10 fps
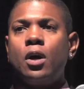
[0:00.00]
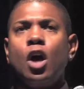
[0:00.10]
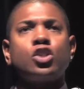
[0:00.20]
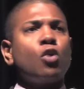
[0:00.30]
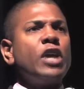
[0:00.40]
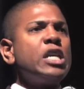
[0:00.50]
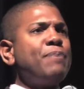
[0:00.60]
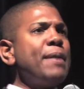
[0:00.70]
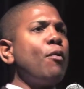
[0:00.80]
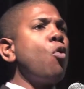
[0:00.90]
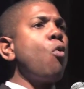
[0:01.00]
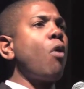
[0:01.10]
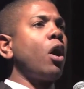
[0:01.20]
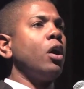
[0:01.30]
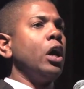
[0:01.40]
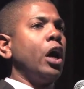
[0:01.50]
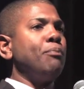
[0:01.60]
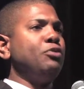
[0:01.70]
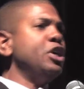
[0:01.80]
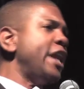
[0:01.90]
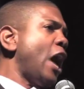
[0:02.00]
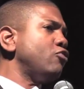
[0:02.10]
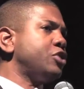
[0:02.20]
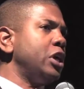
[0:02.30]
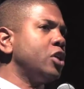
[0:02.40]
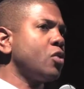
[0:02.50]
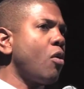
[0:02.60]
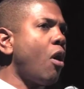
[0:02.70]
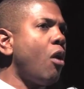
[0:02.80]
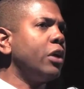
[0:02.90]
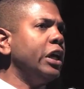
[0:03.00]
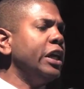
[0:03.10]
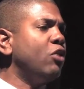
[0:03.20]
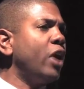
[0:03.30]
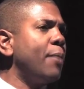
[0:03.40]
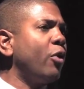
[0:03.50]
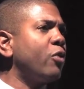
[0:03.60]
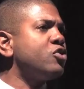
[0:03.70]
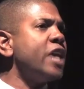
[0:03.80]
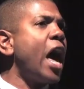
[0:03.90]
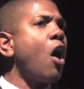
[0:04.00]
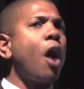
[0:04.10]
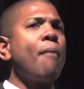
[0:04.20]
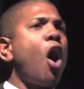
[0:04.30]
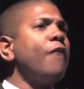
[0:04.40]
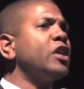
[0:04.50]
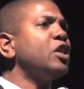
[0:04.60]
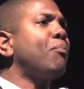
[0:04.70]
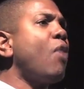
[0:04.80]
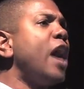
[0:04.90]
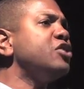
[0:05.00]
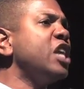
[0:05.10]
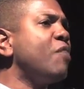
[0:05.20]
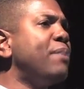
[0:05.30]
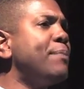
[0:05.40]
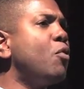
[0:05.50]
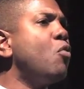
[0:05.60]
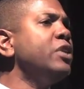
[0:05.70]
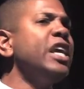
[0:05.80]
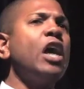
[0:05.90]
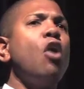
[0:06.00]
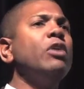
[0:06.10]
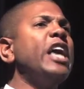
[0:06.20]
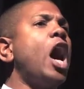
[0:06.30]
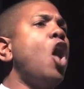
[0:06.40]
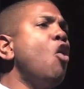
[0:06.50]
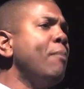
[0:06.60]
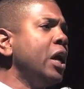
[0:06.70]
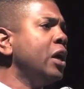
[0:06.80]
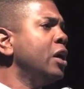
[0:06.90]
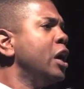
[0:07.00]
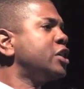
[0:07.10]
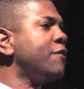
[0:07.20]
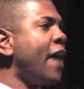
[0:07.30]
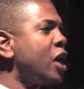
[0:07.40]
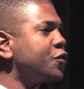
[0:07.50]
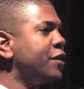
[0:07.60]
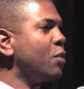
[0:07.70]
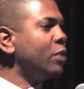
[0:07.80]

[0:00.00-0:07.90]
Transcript: So these people who are denouncing so-called illegal immigrants now are often the progeny of people who needed only a homie to vouch for them